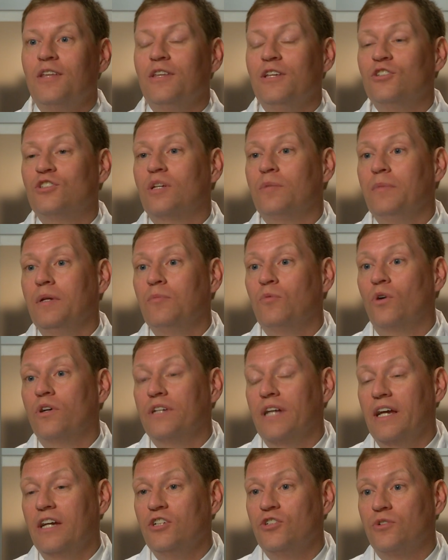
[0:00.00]
These can be more
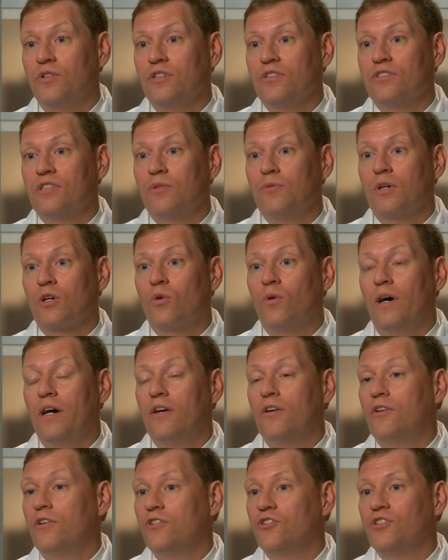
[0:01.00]
dangerous and
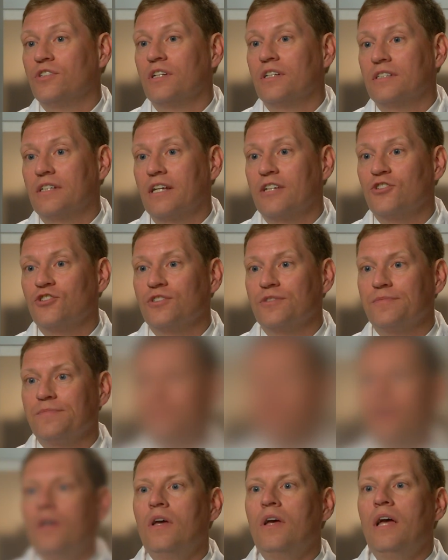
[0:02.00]
require urgent attention.
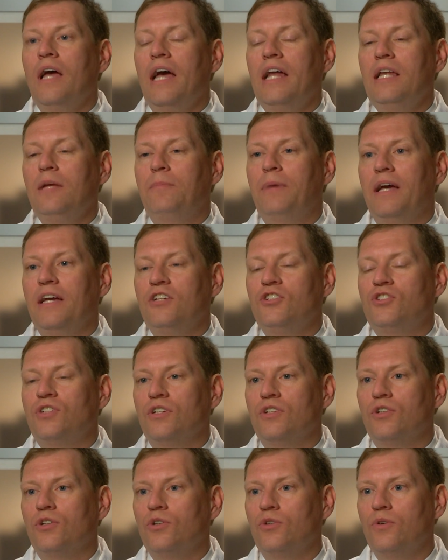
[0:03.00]
Any
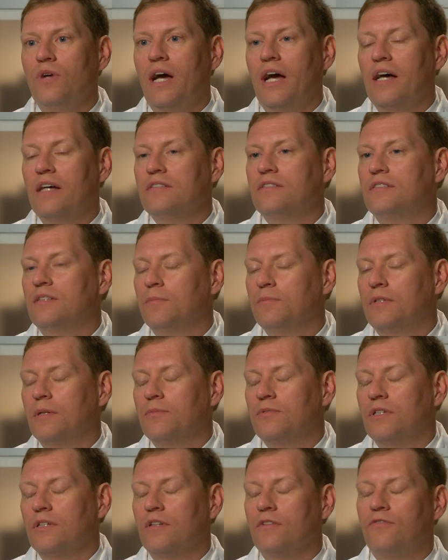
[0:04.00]
patient who has
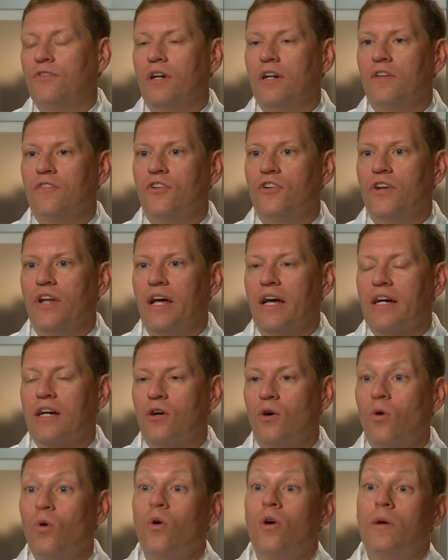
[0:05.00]
symptoms in the front of their neck
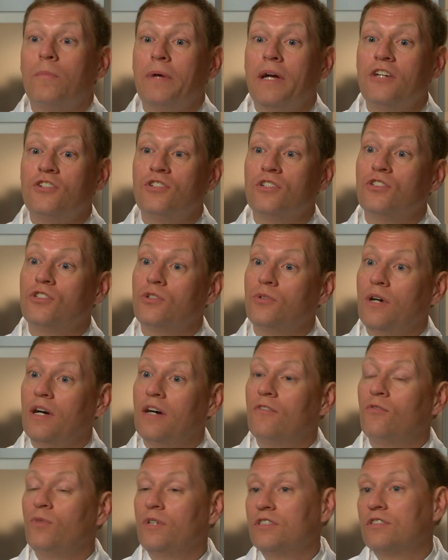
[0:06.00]
or patients who
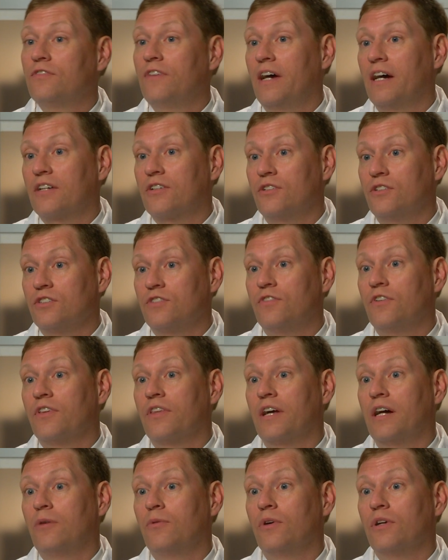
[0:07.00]
have risk factors for
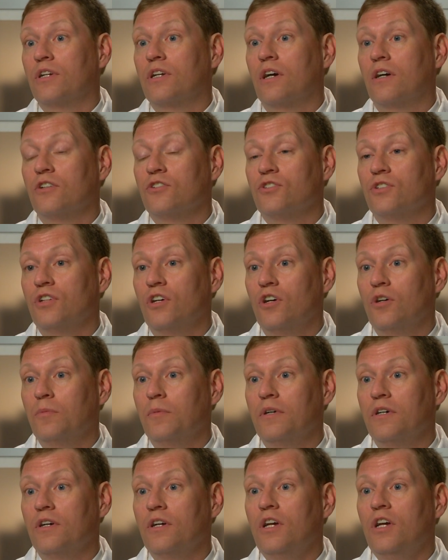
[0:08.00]
thyroid
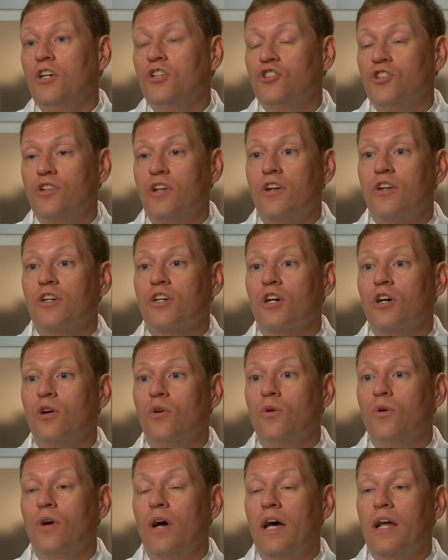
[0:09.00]
carcinoma should
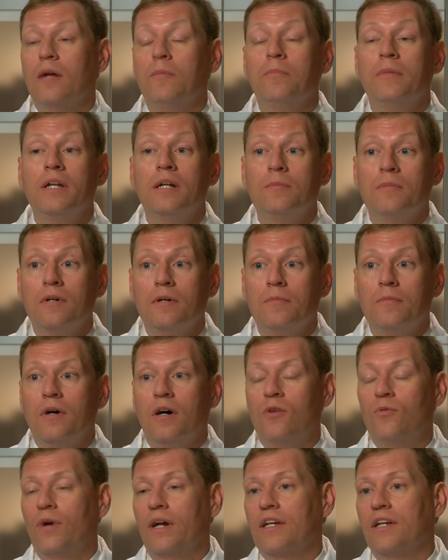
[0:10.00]
undergo, at a minimum,
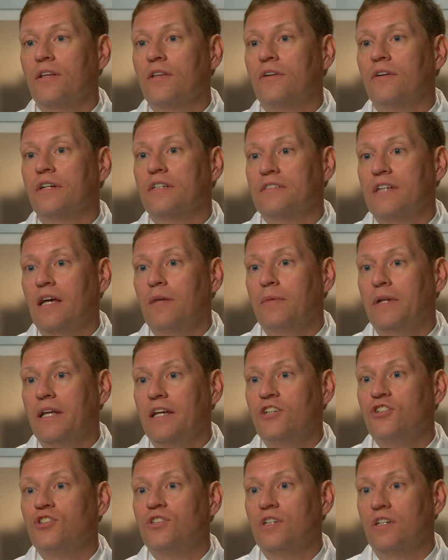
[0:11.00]
a regular
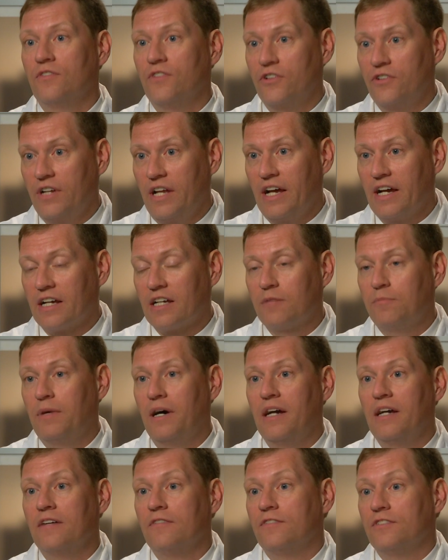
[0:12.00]
examination of their neck
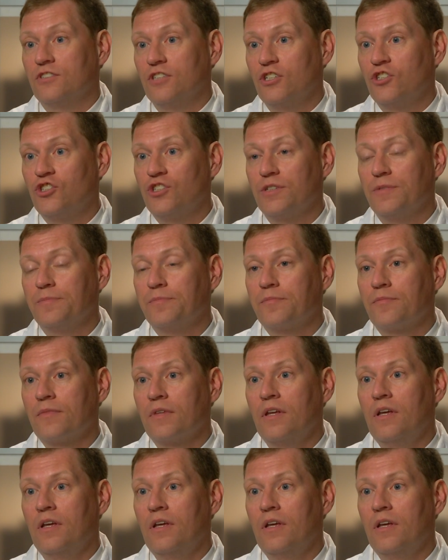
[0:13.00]
by a physician.